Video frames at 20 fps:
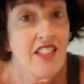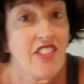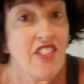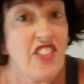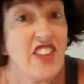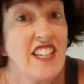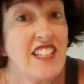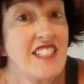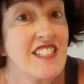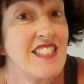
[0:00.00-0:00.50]

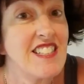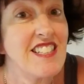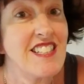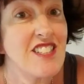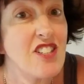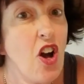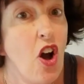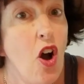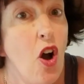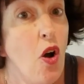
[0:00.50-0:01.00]
this
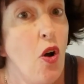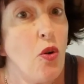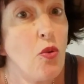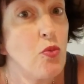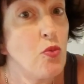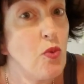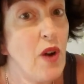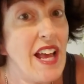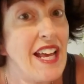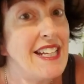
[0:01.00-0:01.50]
is
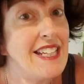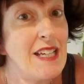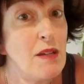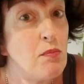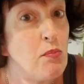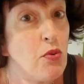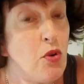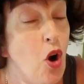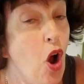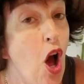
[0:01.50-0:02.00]
already
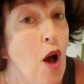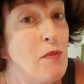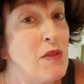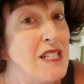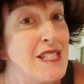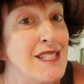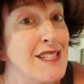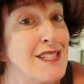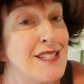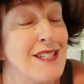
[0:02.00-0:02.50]

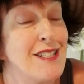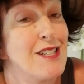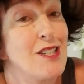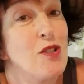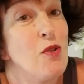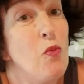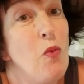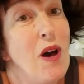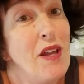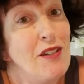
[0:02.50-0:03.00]
promised
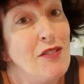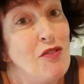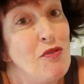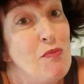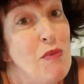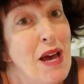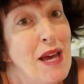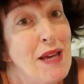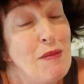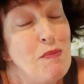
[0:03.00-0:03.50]
to one of
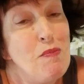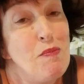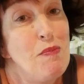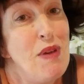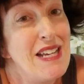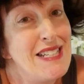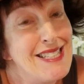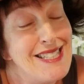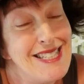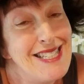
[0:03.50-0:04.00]
my
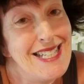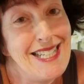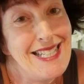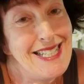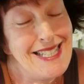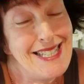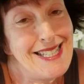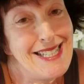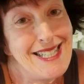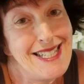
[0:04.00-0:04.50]

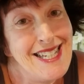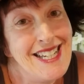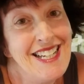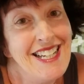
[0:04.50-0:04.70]
besties.